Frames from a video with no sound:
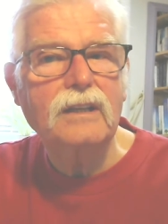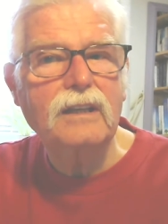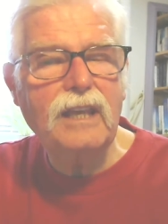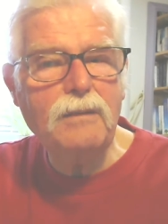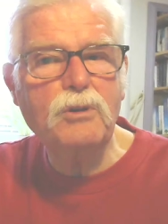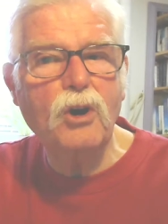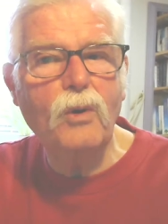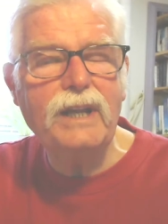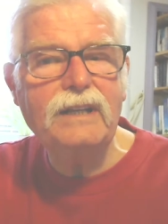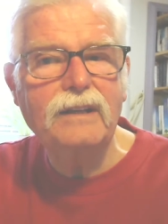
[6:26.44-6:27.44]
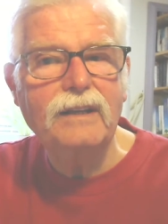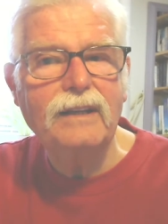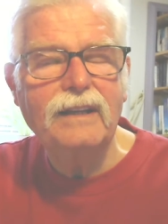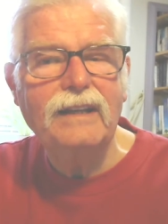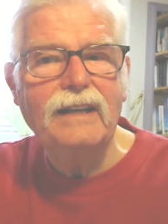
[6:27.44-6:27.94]
Keep going.
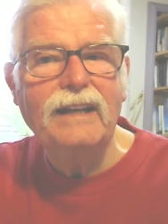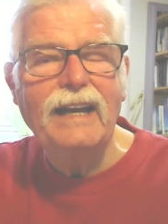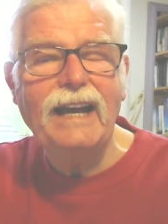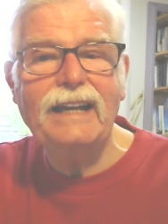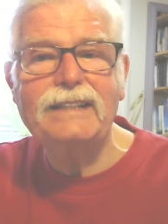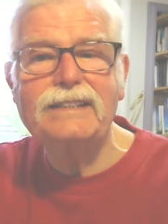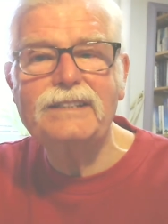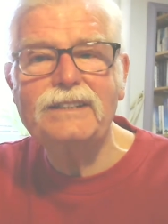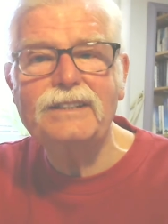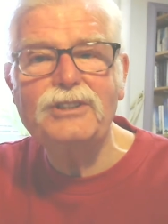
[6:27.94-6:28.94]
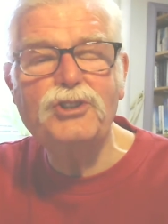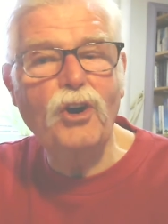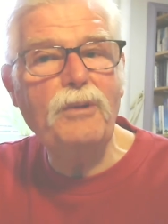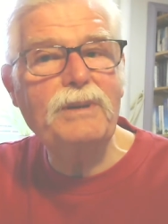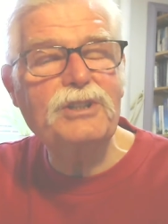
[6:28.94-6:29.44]
And
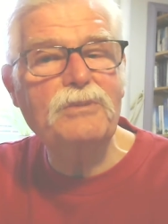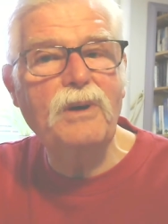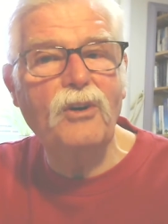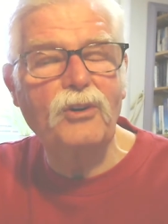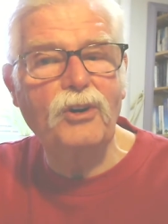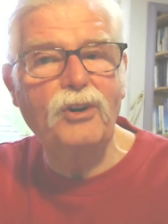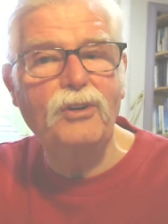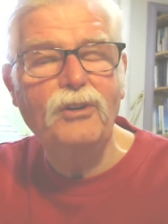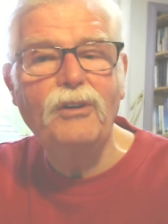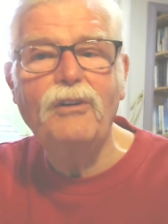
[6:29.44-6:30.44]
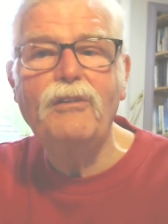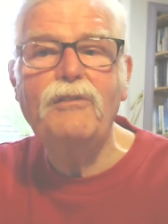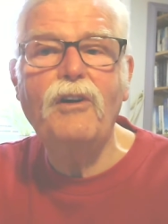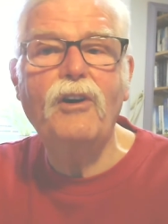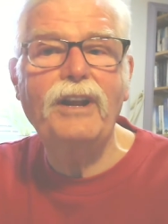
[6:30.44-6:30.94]
join me tomorrow
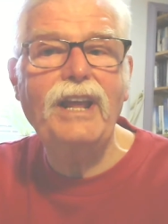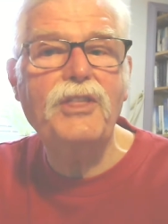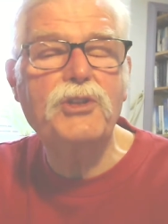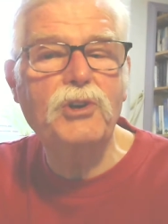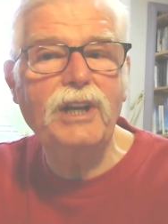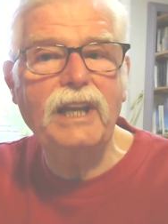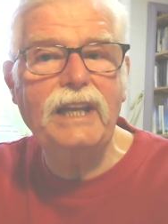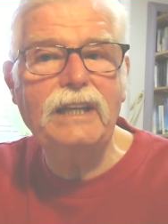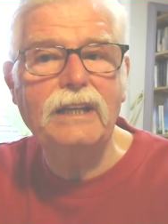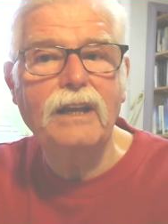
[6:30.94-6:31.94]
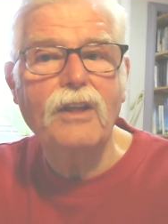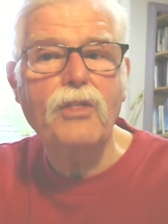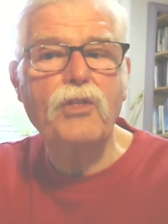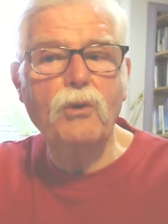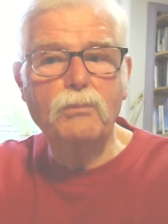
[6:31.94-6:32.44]
for a thrilling
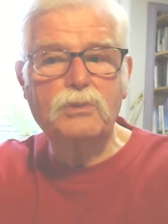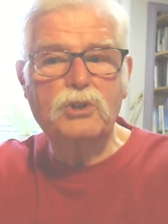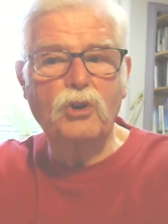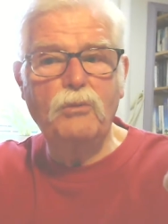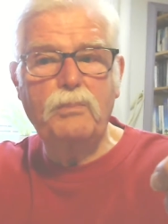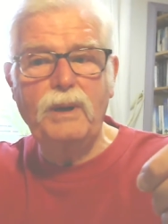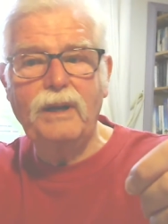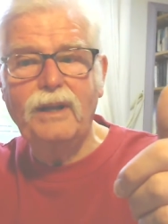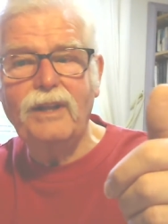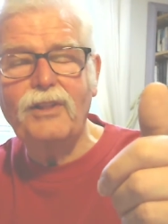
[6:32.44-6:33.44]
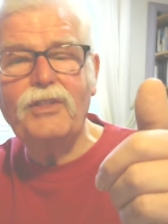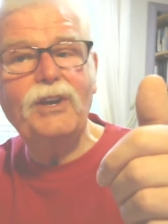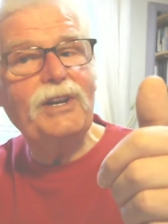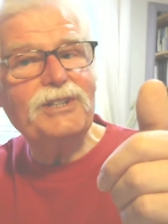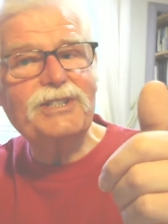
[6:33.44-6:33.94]
thumbs up
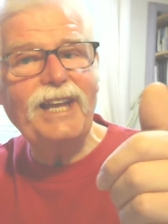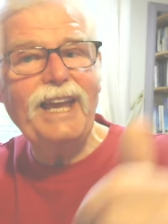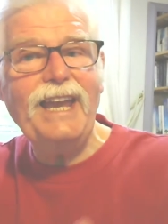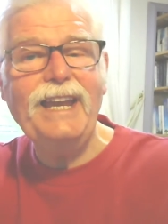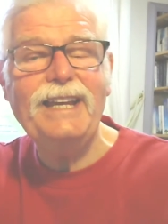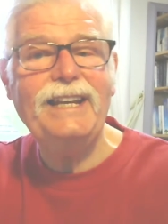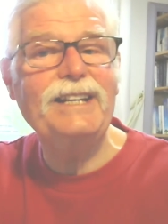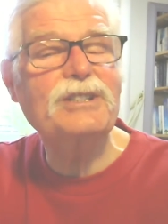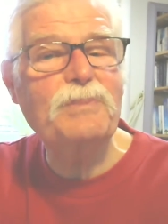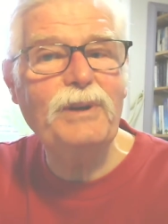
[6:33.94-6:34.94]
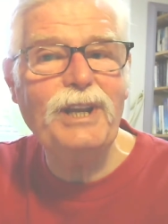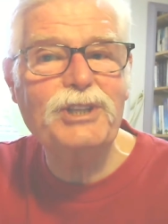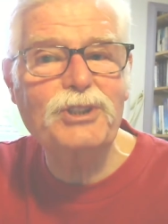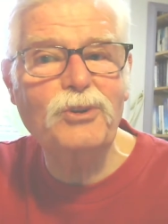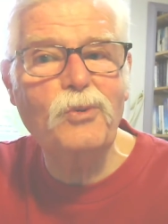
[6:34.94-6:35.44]
Thursday
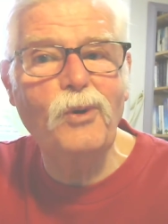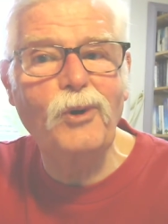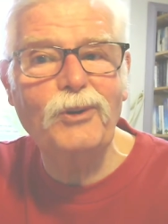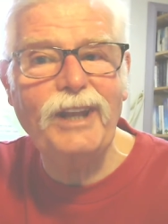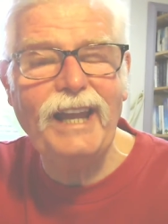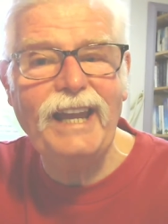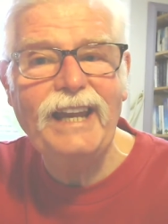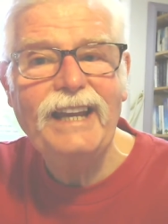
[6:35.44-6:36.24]
inspirational quote day.